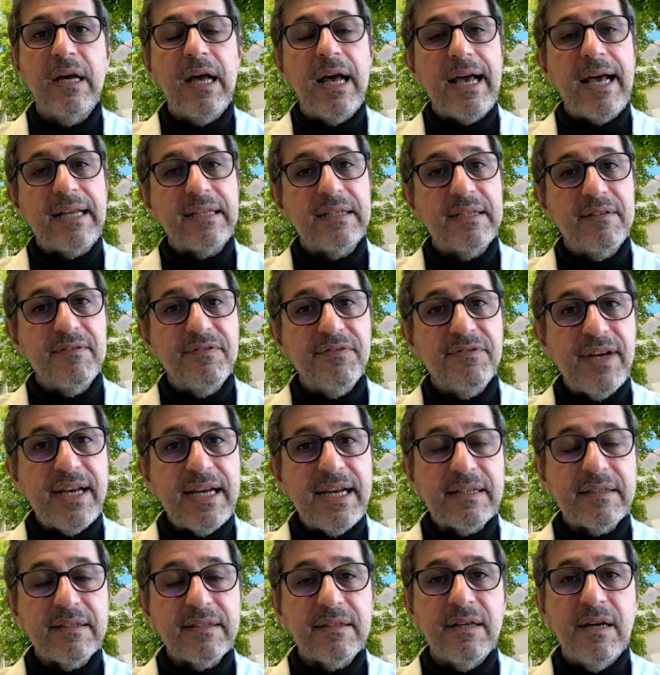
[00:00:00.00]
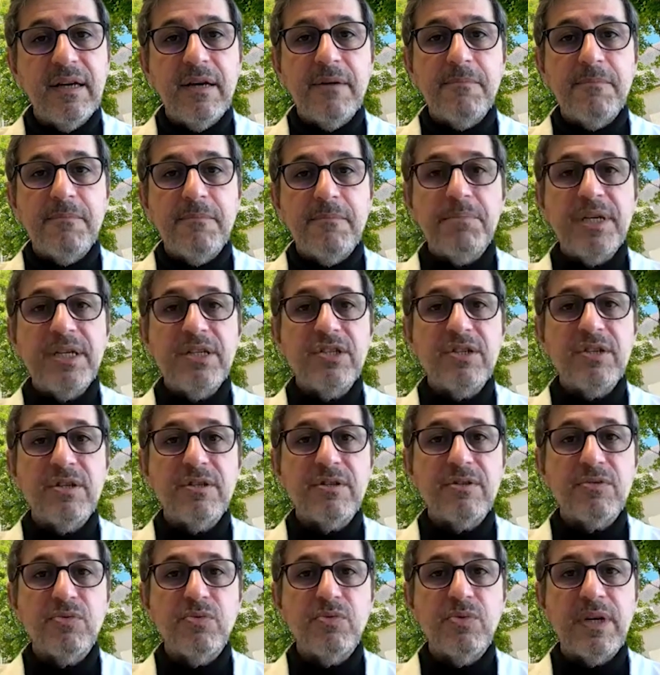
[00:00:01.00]
And in fact, patients
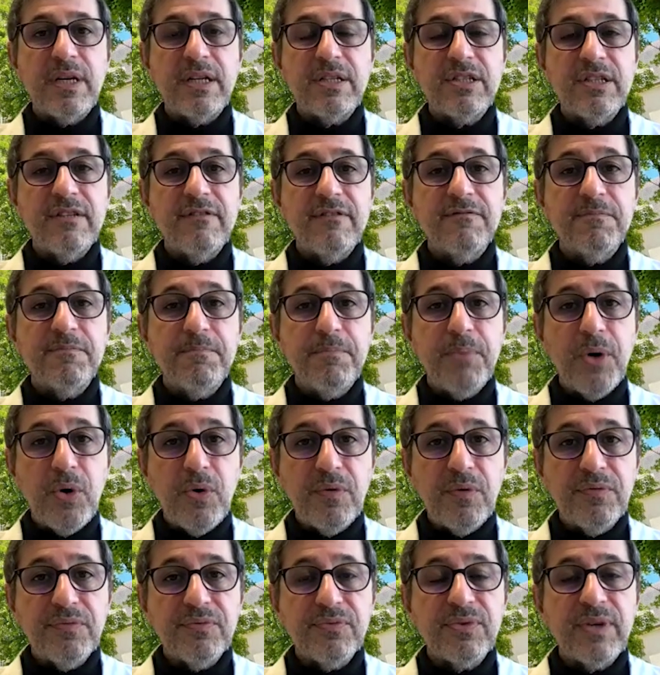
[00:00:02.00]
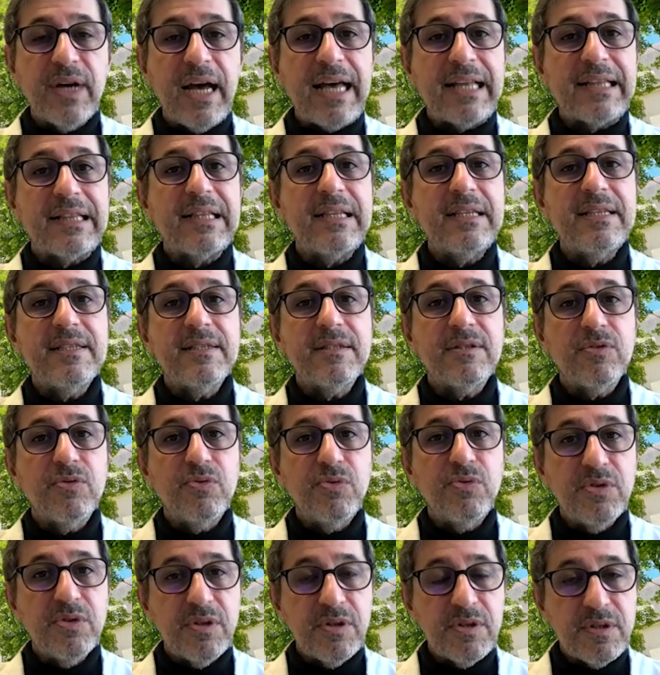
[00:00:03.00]
who achieved both at least
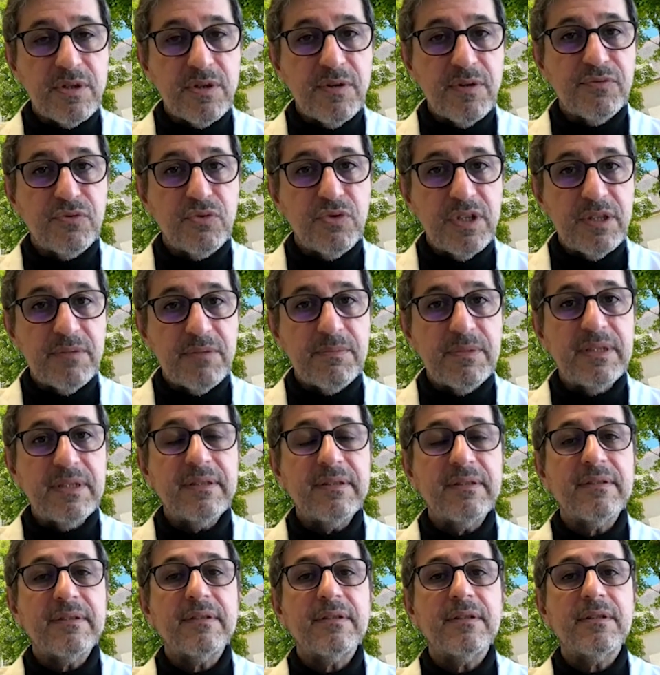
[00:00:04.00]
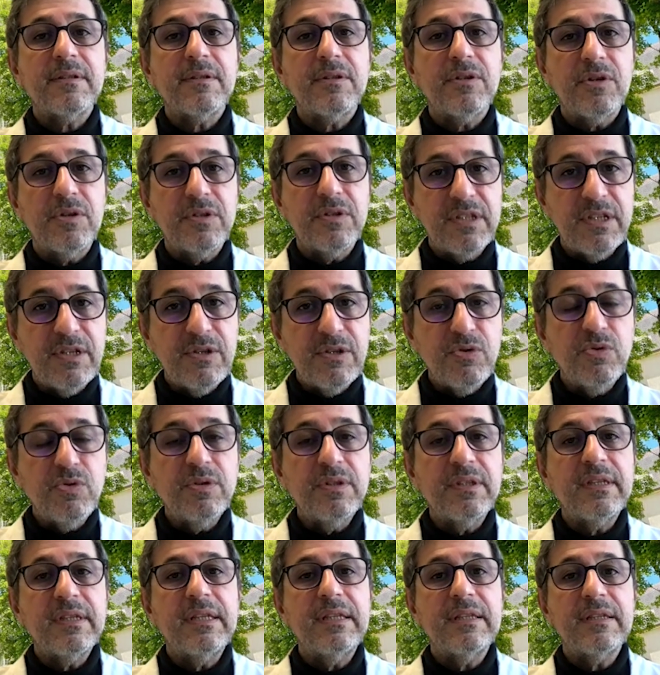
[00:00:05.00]
two years of treatment
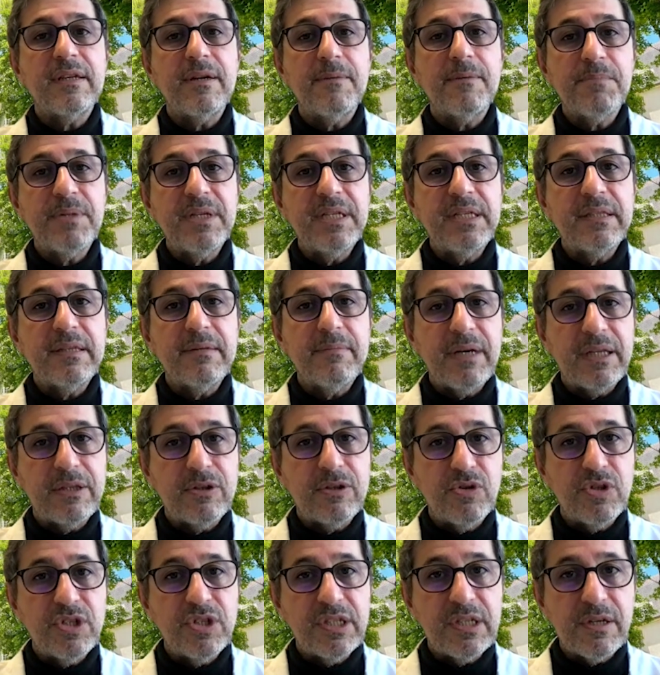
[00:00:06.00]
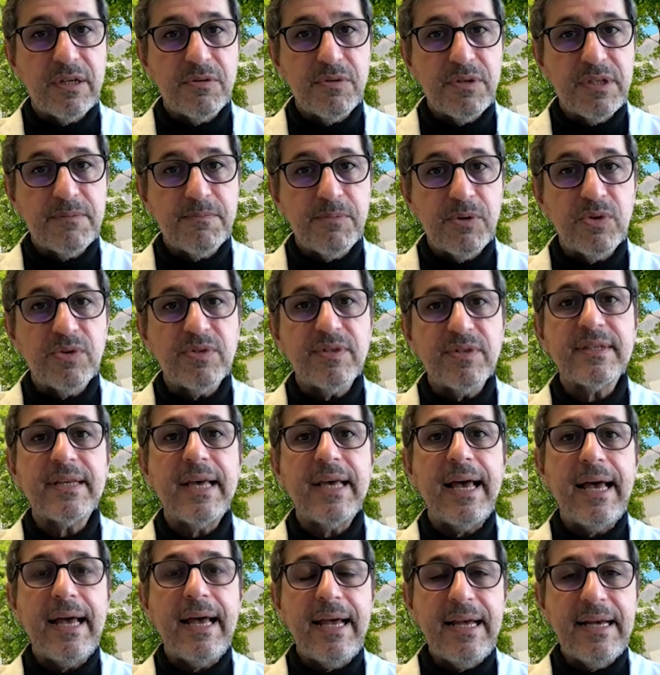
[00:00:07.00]
continued in complete hematological response
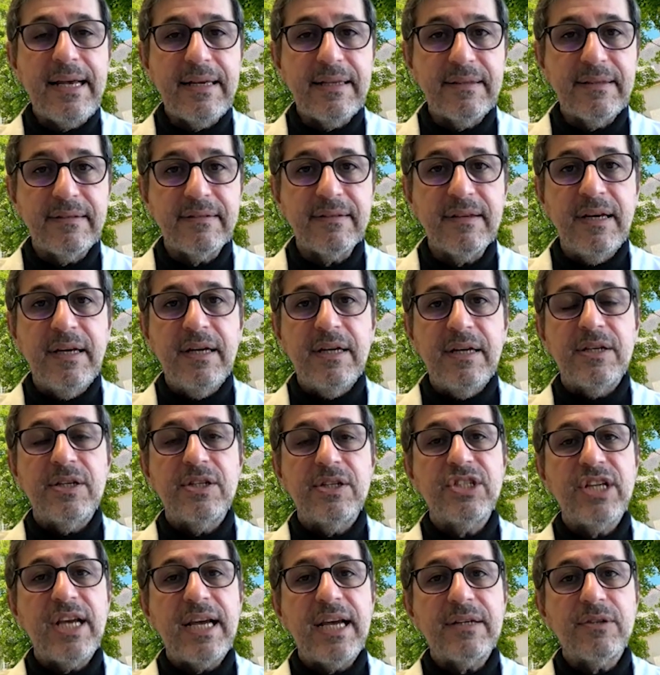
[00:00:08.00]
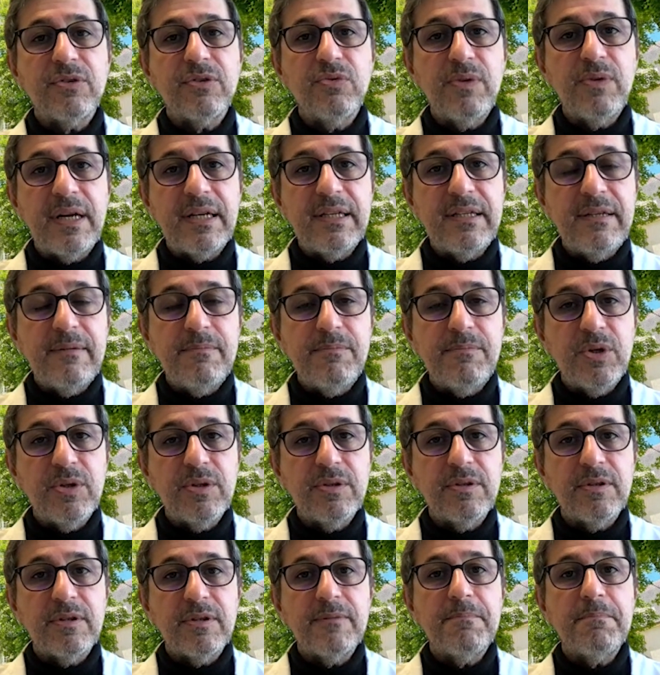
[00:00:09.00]
and a JAK2 allele
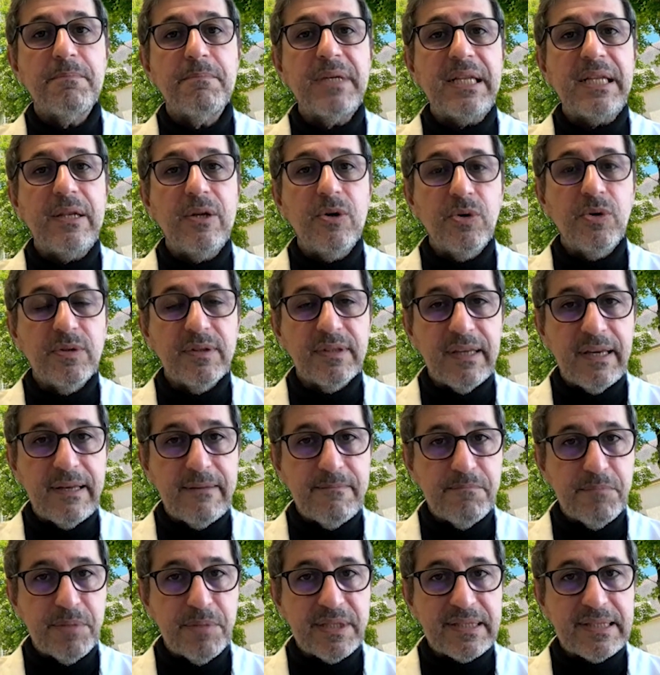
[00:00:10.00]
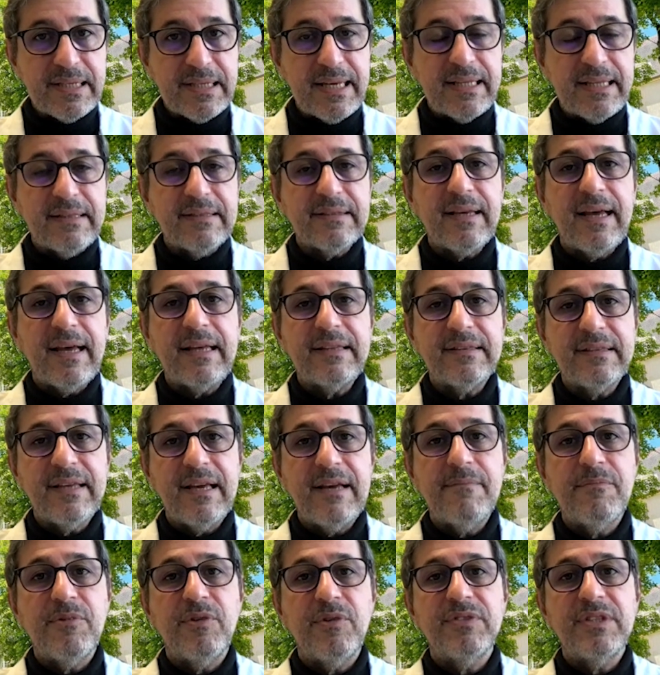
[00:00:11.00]
burden below 10% at
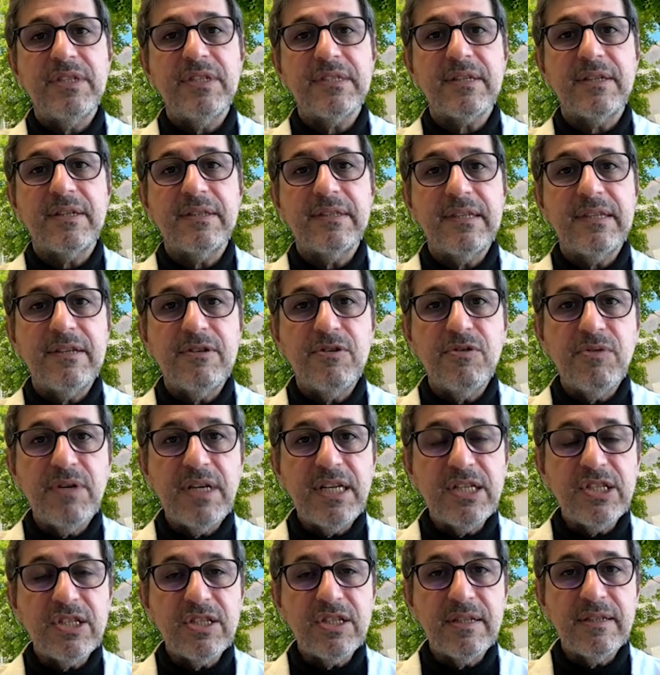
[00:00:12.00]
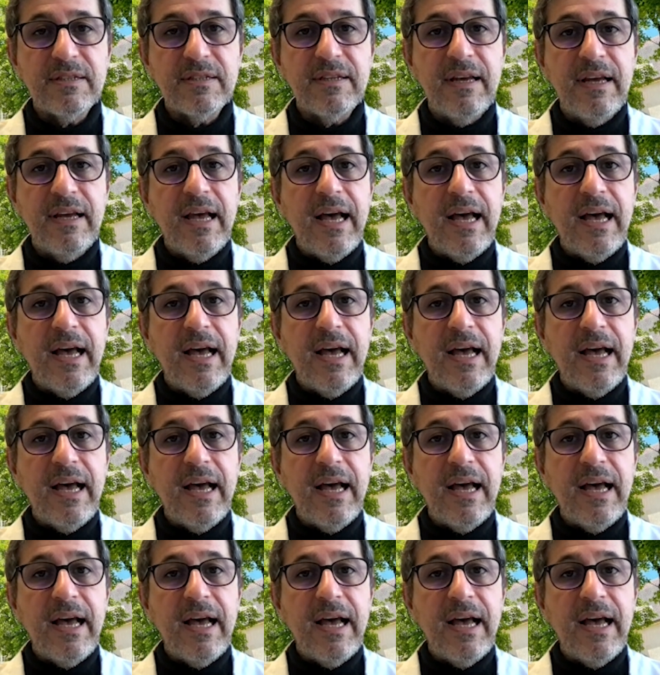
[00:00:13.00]
time of discontinuation